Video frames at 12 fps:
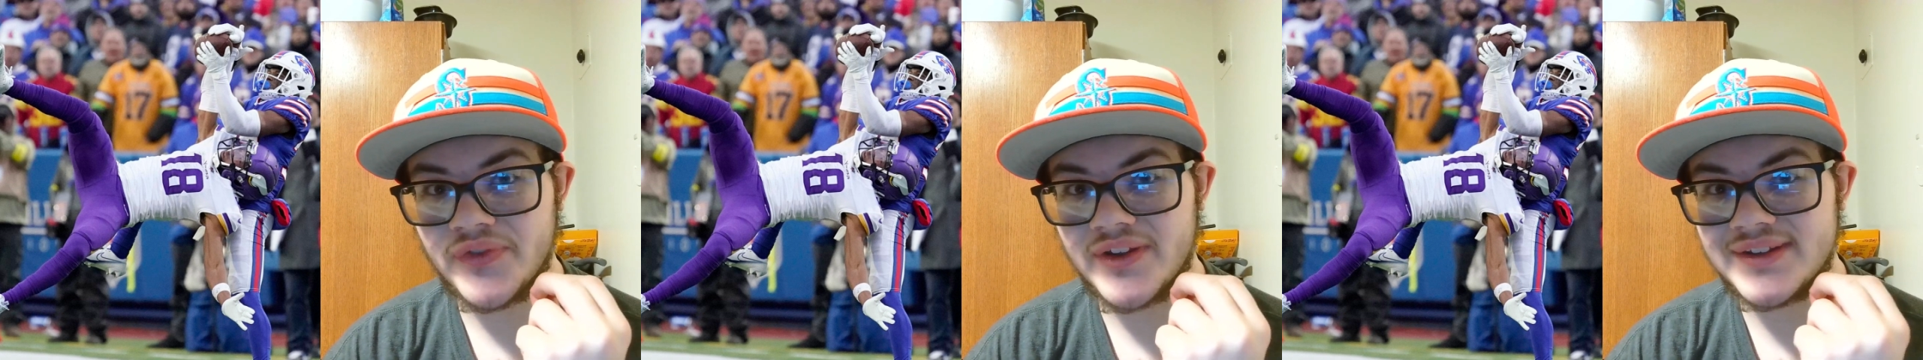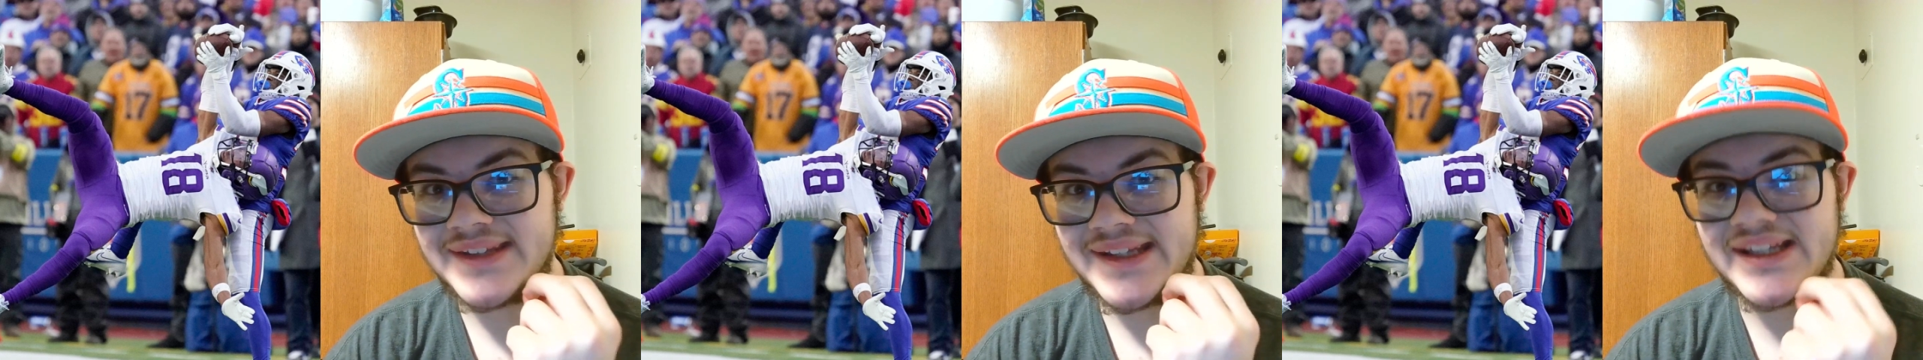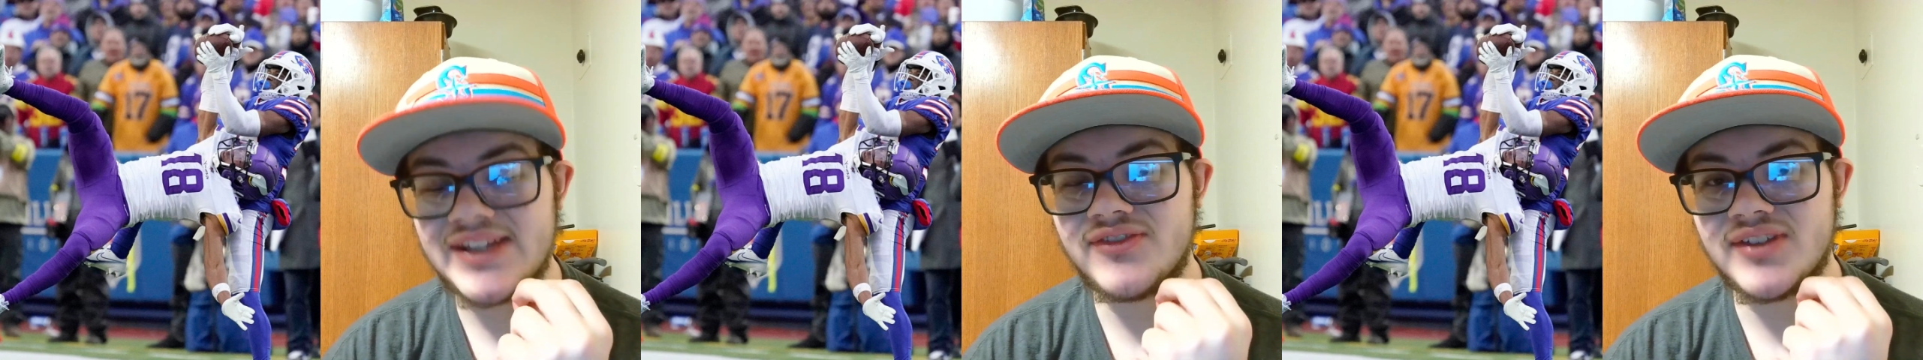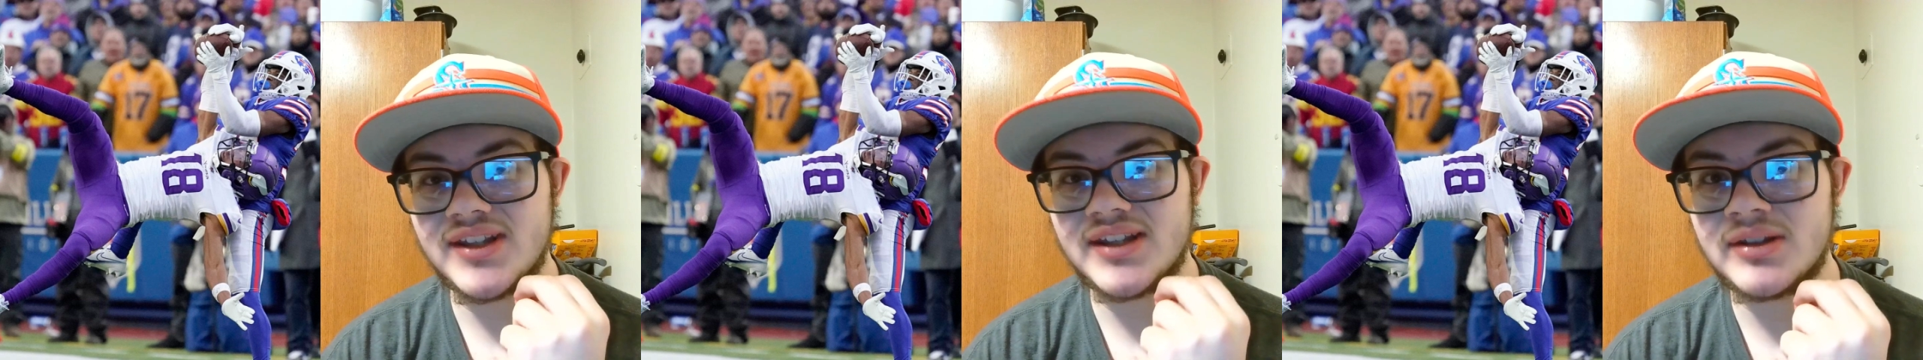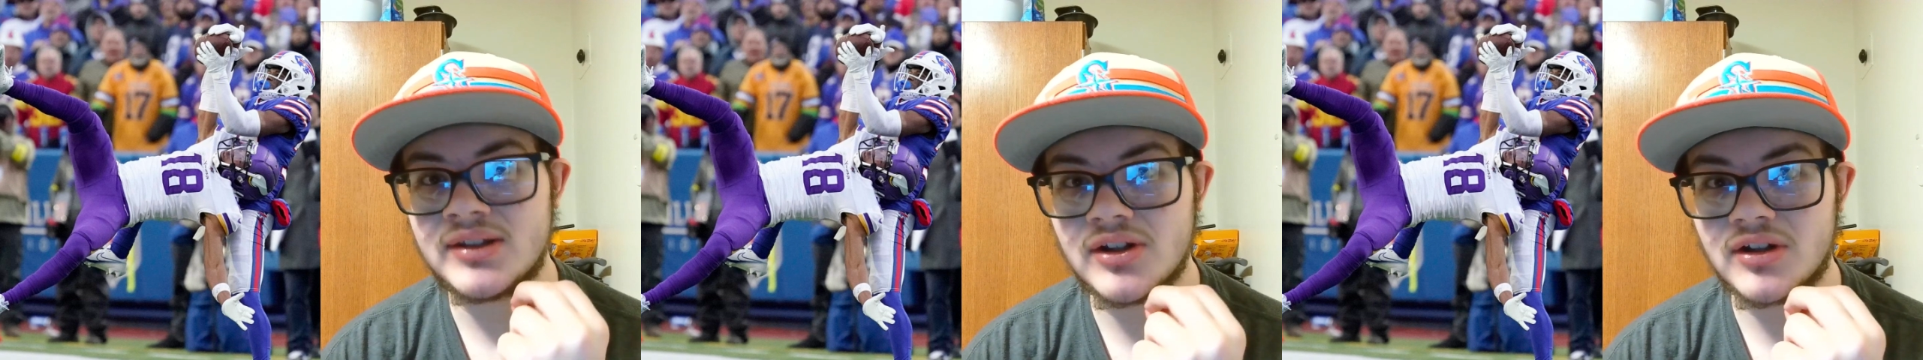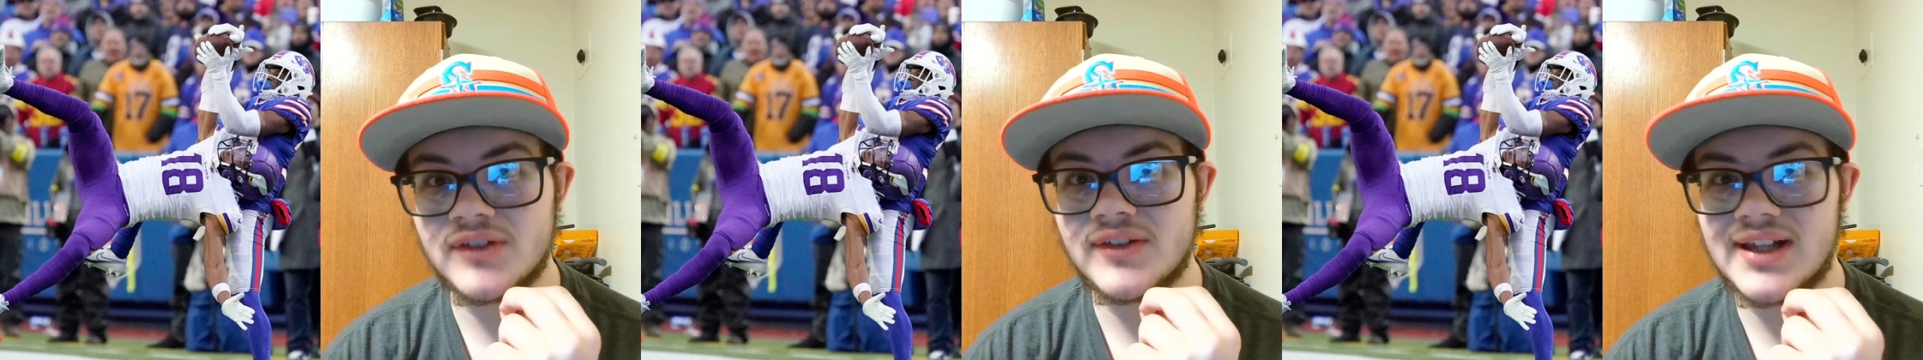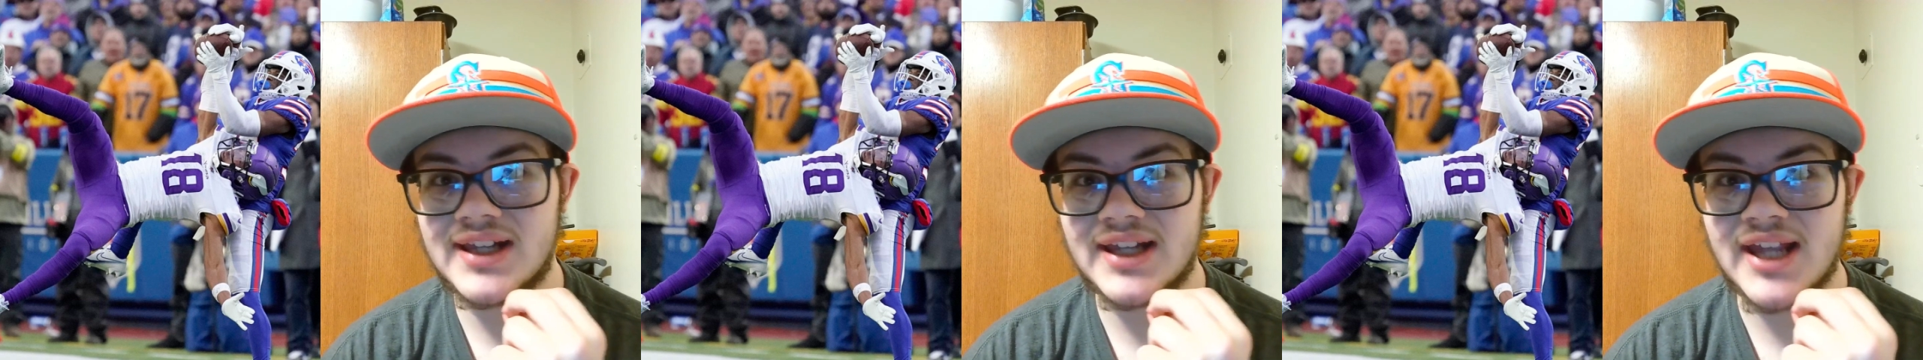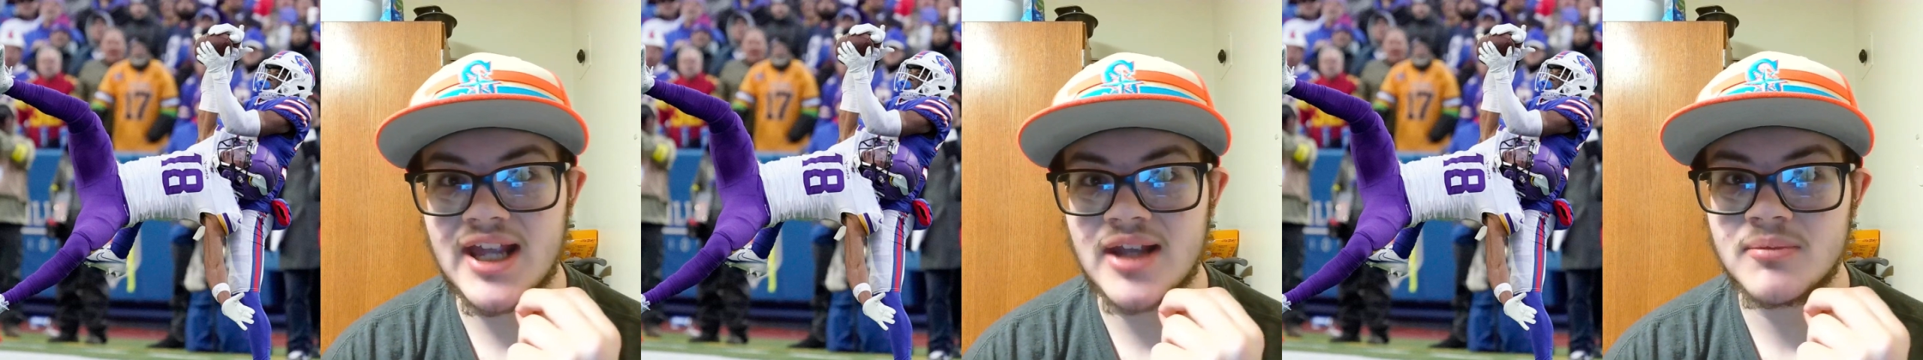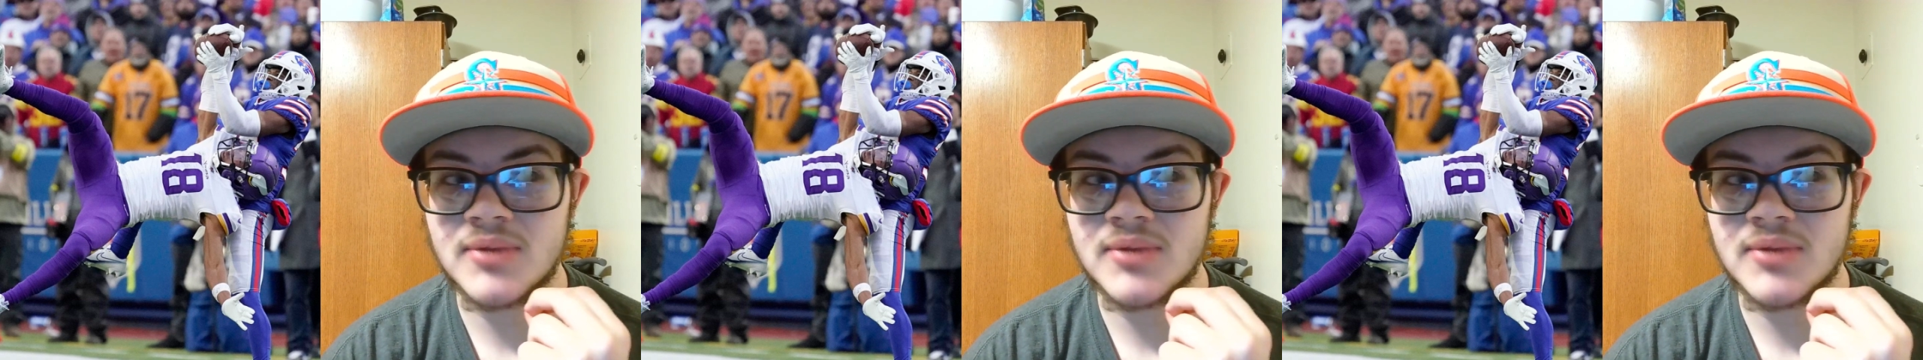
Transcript: the TV during this game.